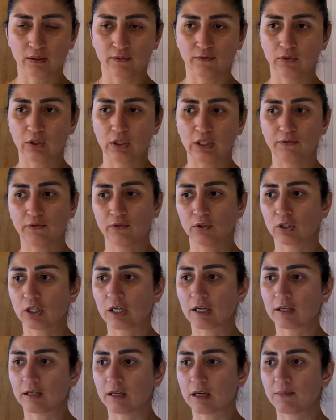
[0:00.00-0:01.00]
If you
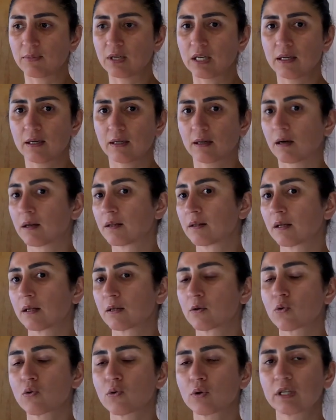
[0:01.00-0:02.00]
get a building consent
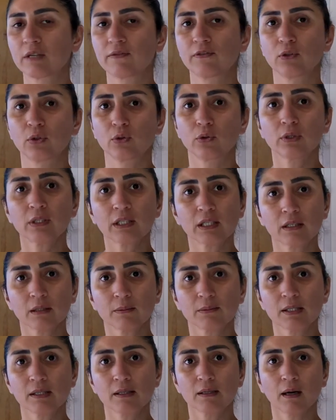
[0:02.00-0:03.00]
or if you don't get a
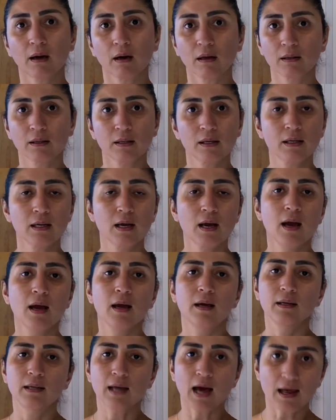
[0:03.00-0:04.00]
building consent,
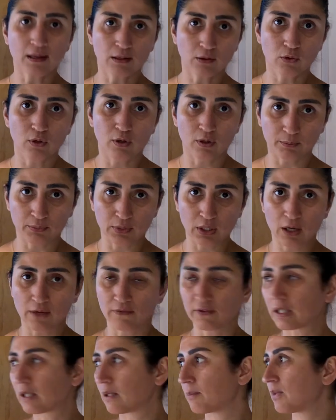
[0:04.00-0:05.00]
it has to comply
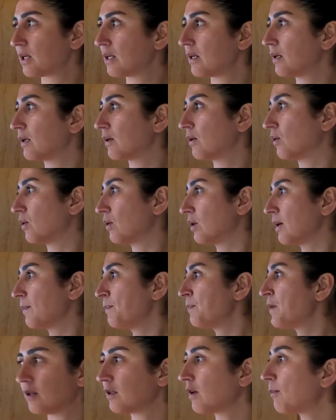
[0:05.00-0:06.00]
with the building code.
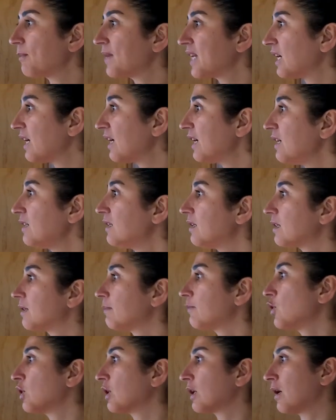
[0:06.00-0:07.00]
And number 8,
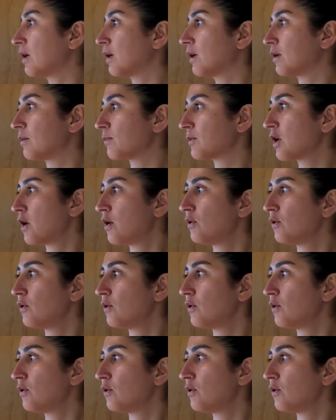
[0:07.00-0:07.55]
smoke alarm.